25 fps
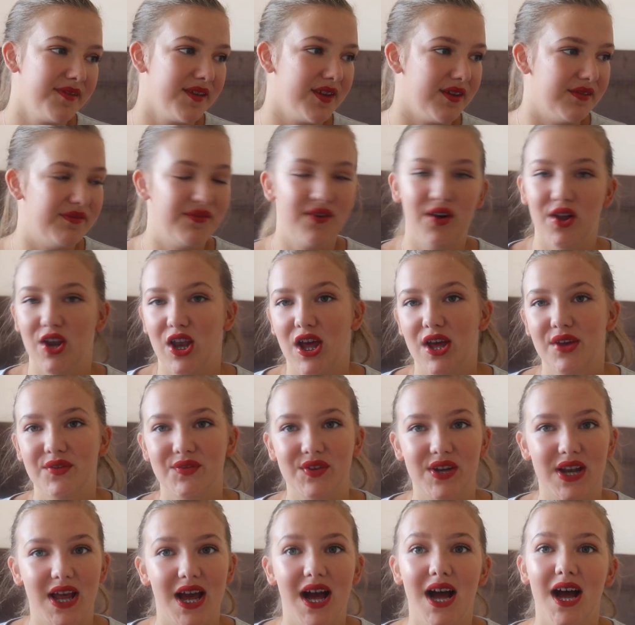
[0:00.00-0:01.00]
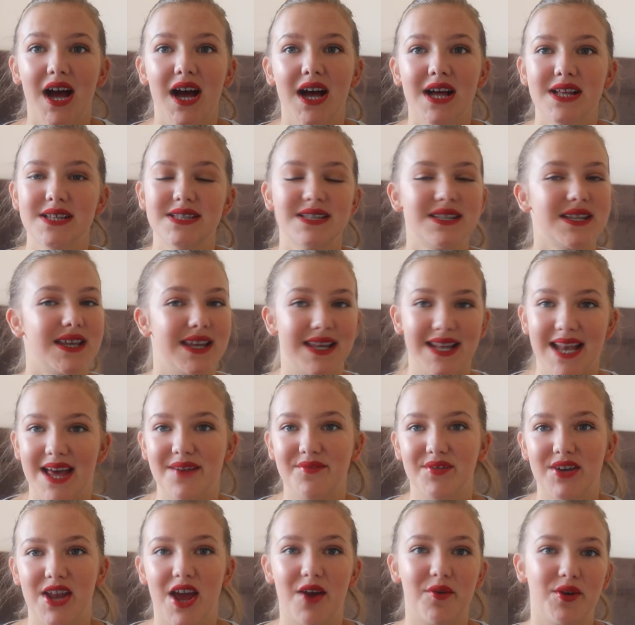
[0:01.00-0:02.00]
you fall over and it hurts, you
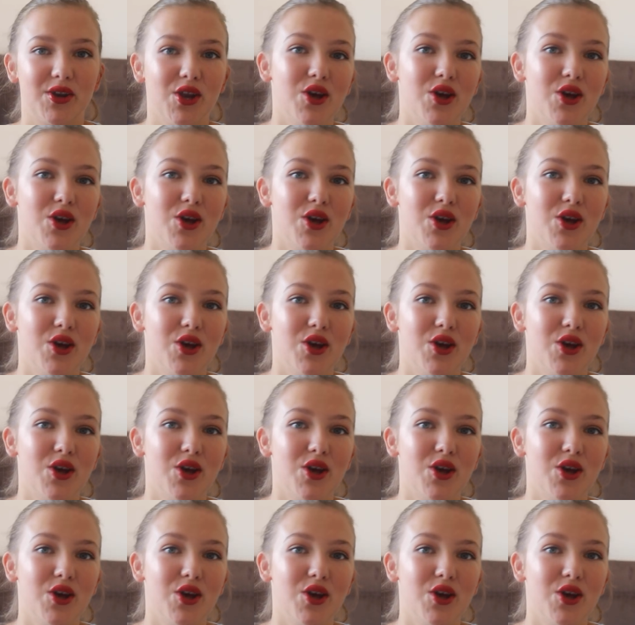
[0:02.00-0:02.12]
never know.